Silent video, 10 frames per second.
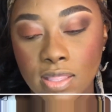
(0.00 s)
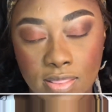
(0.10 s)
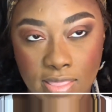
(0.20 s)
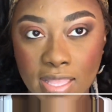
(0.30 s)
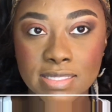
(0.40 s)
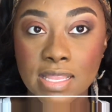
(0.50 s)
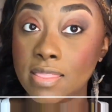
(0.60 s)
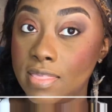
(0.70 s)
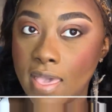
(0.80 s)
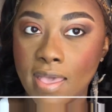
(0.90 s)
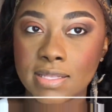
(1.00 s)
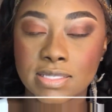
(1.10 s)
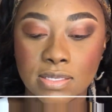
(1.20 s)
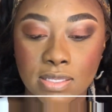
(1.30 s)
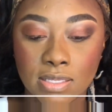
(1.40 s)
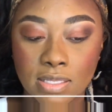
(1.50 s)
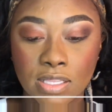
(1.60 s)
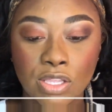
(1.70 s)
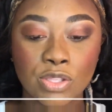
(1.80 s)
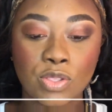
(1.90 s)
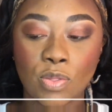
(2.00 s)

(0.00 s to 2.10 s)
That's that. So